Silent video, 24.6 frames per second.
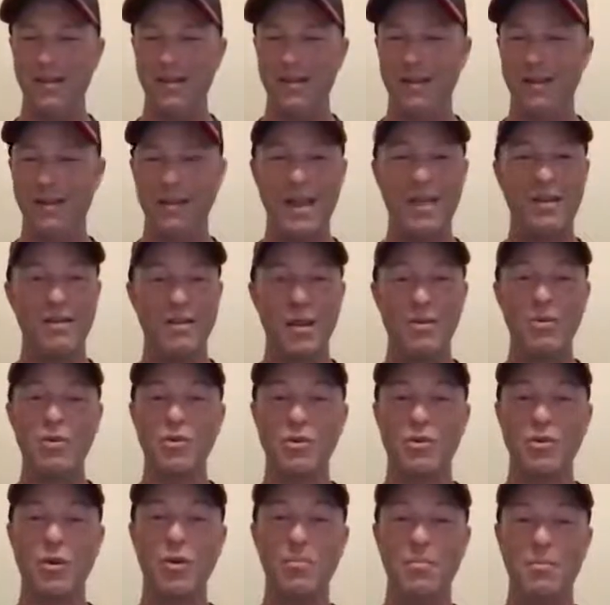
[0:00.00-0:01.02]
that was
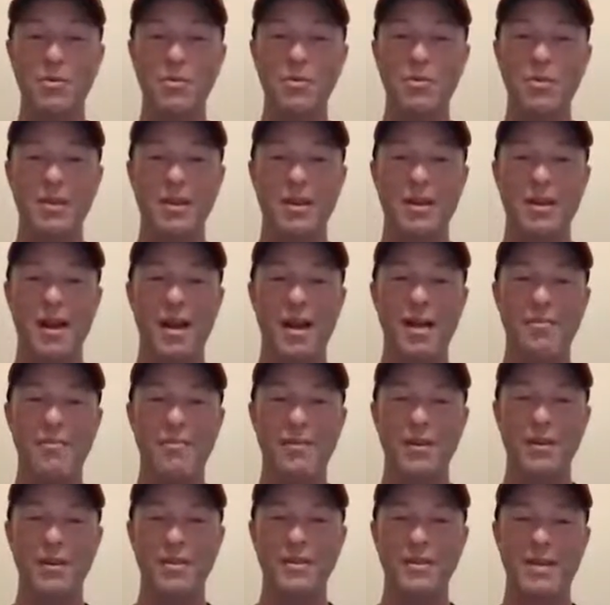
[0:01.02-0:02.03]
a real boost in
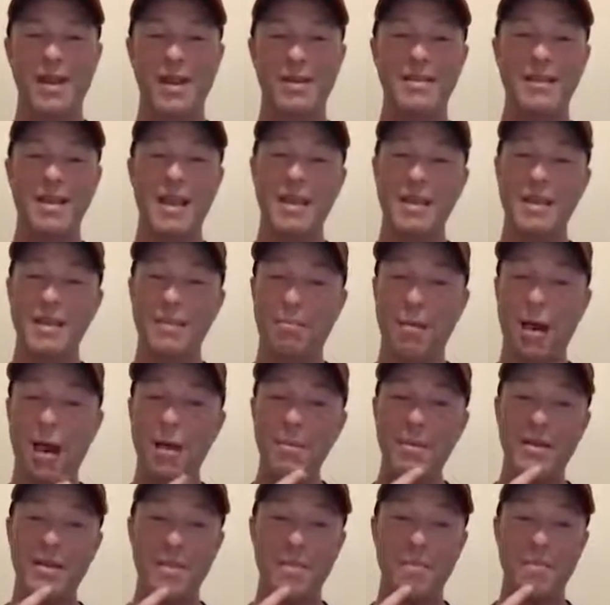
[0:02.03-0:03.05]
confidence. I'd say I
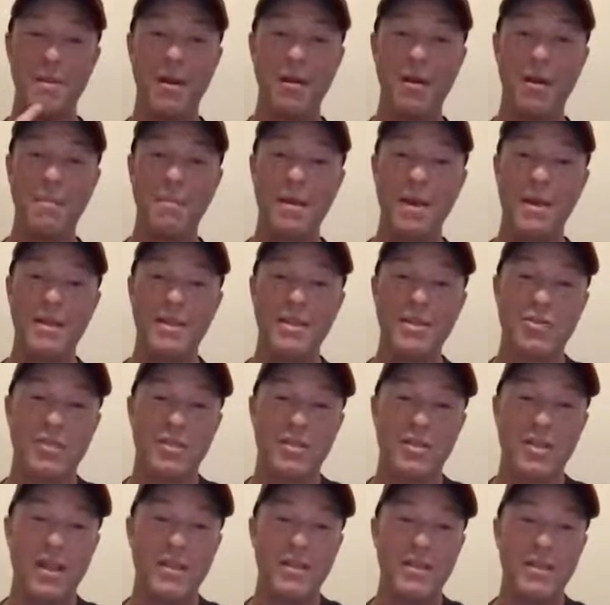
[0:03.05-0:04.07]
probably did better on my
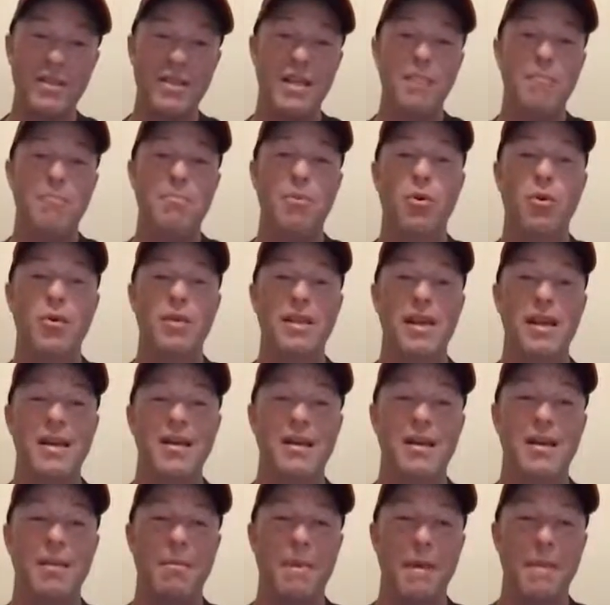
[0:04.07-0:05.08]
District 17 board than I
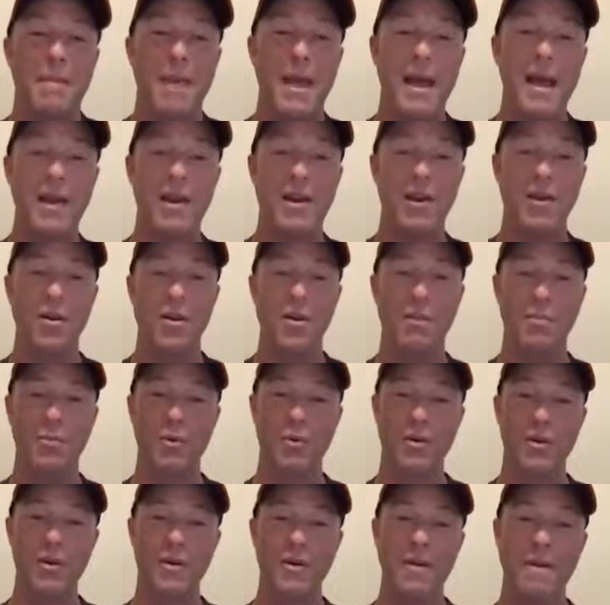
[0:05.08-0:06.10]
did on my PAC area
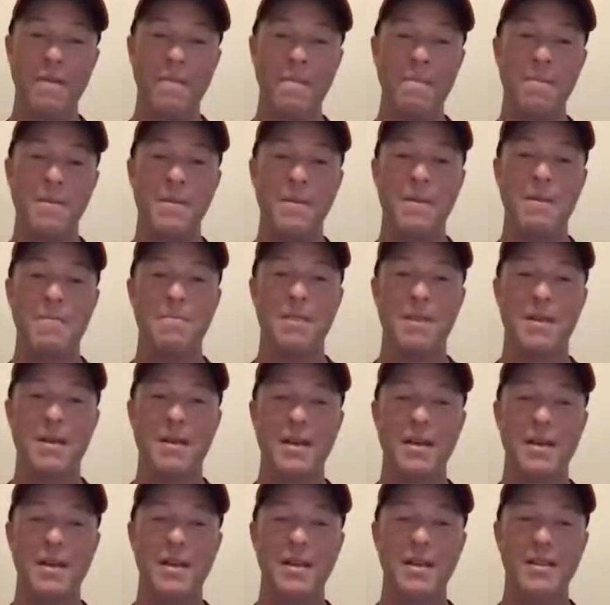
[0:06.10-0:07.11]
board,
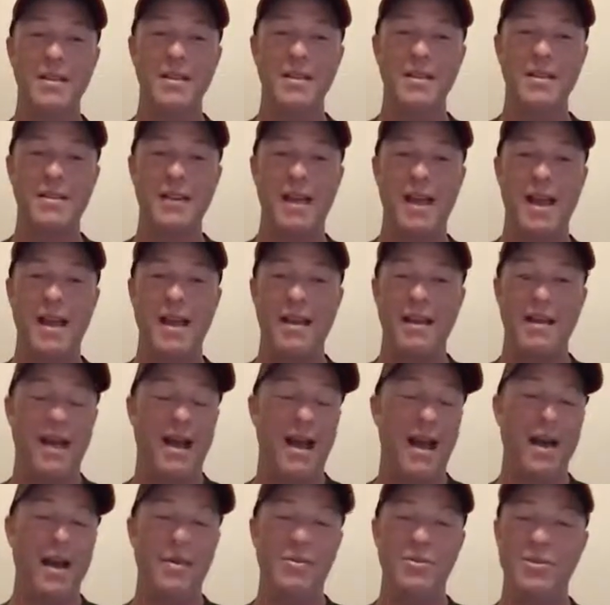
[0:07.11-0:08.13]
because
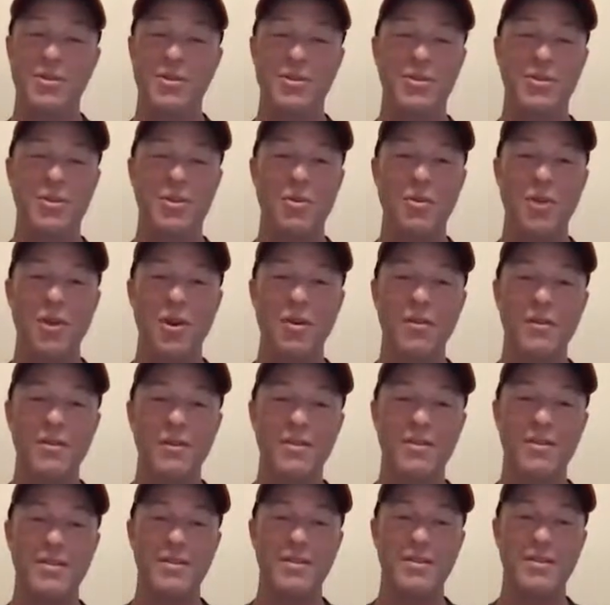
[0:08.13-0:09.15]
I was just so
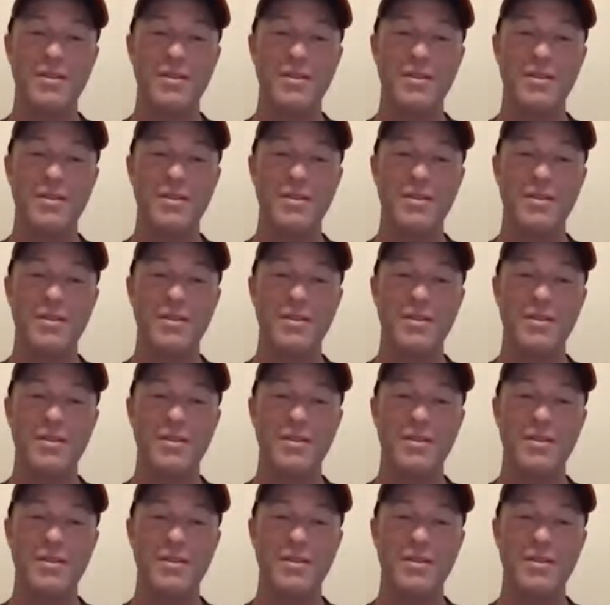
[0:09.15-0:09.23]
nervous,